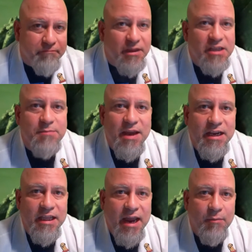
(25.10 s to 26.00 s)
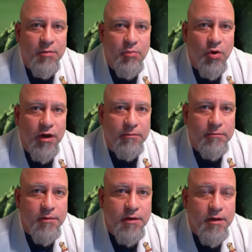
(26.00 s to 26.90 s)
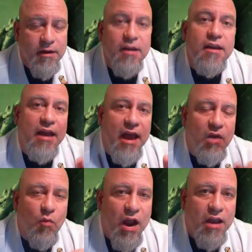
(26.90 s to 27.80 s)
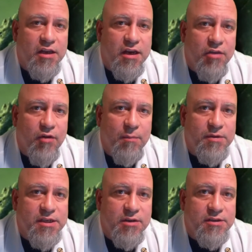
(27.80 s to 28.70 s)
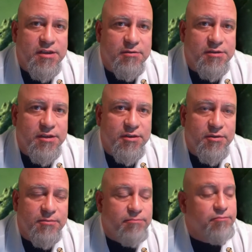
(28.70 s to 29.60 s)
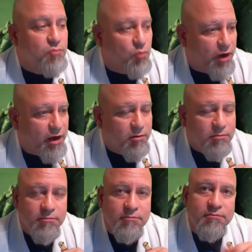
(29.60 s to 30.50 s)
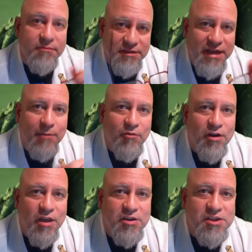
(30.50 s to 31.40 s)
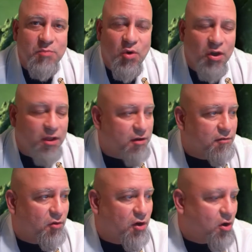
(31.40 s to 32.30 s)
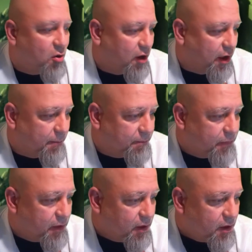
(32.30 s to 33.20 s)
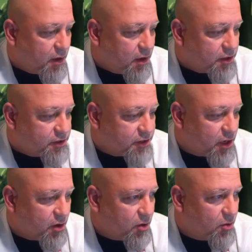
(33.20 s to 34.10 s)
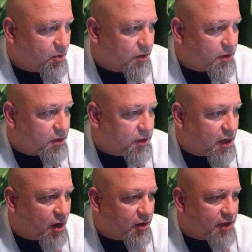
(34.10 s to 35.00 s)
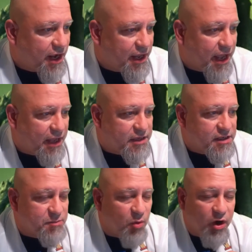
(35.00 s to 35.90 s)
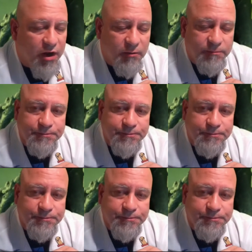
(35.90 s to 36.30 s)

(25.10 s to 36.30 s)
let's make it a lab report. And why another episode so soon? Well, time for another spoiler for Ikoria. So the card that I got to spoil